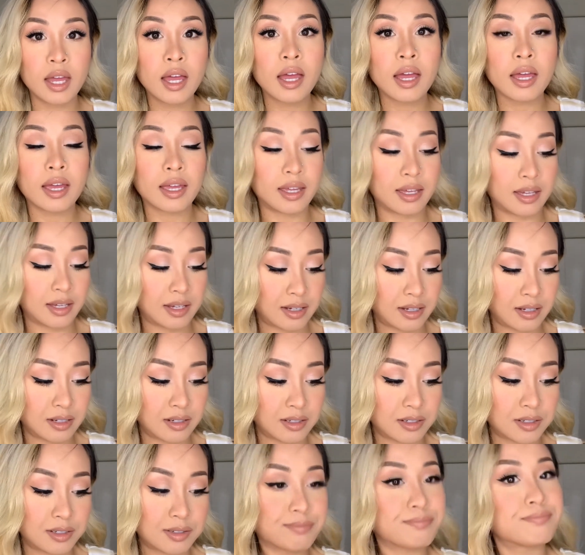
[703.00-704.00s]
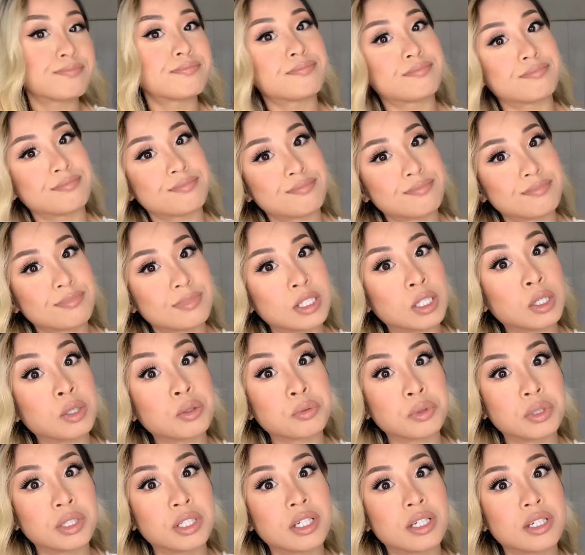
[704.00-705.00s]
and they're
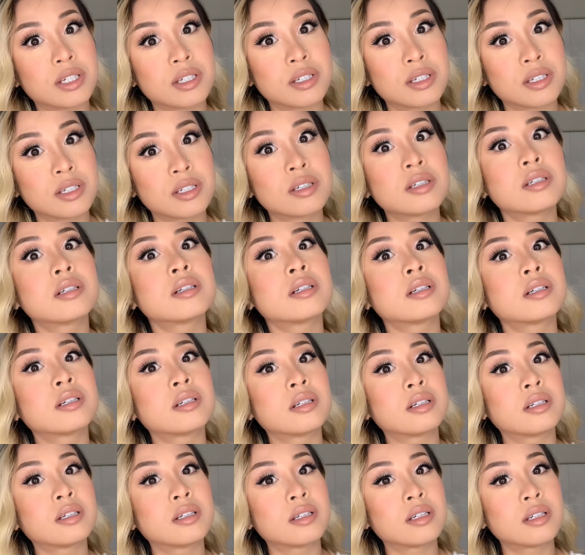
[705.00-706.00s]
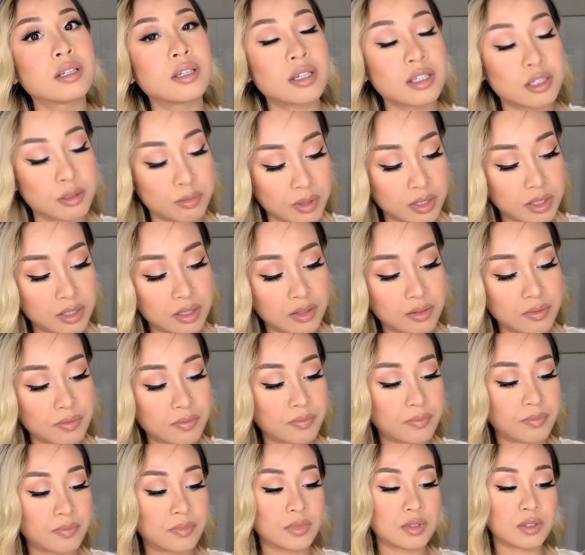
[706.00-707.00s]
really expensive.
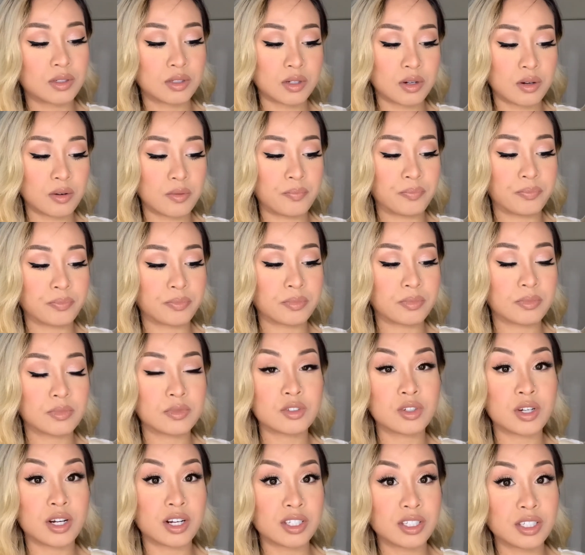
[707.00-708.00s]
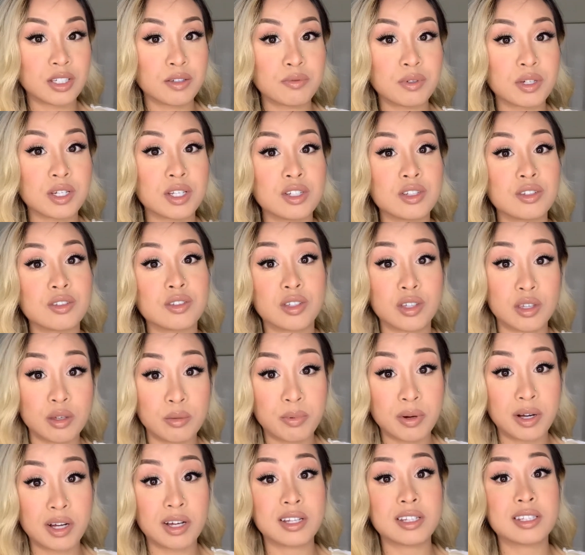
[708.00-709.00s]
So try to see if you can use
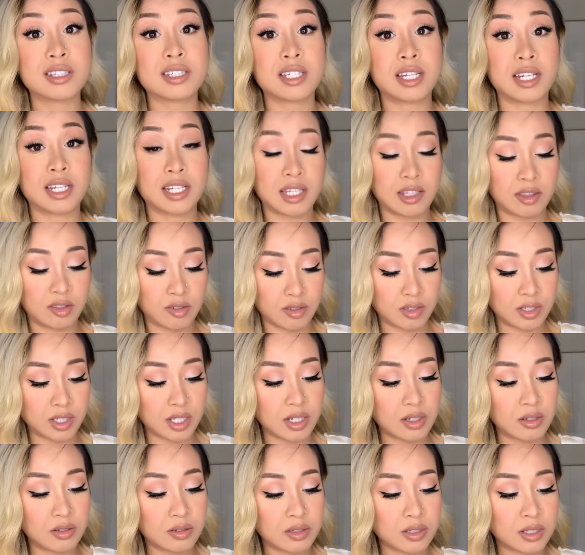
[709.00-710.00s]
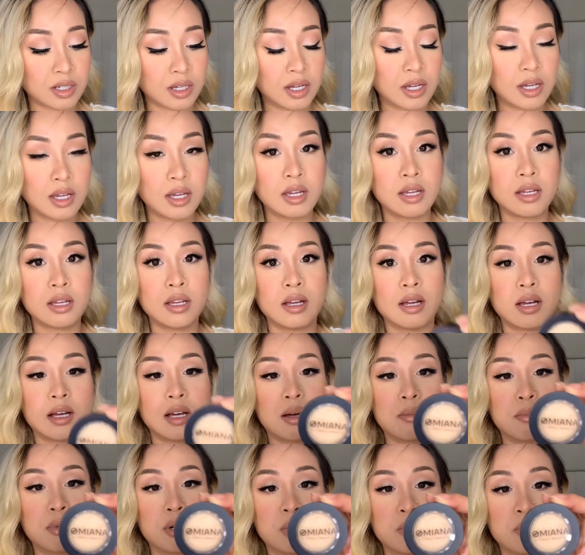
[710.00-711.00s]
coupons and get their sales.
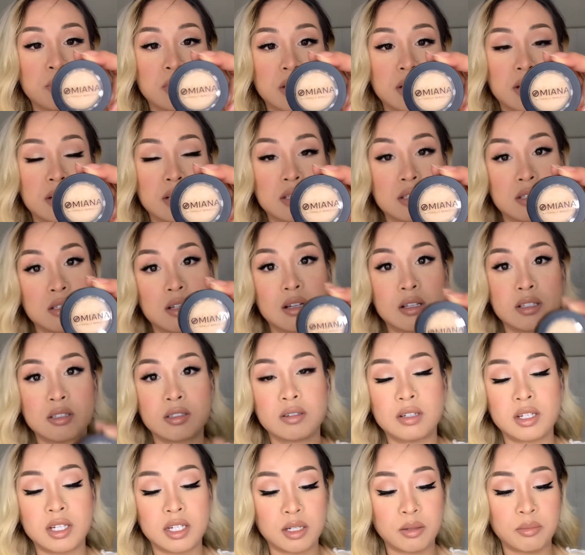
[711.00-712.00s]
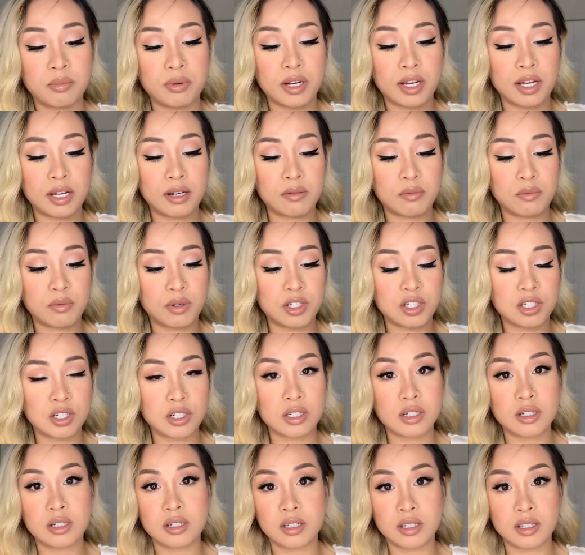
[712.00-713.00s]
Omiana is also an indie brand
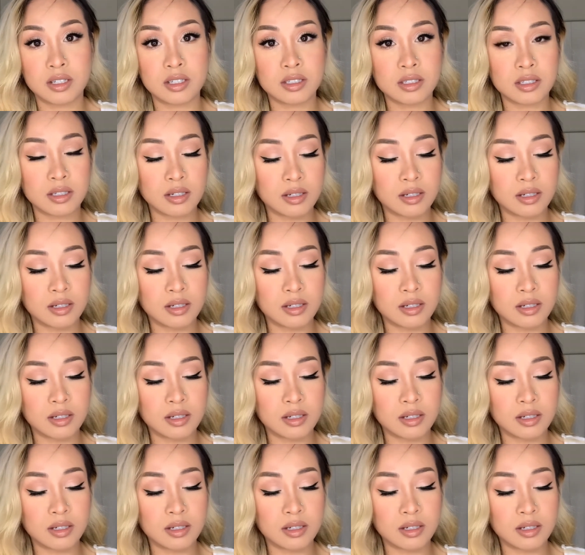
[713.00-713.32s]
which does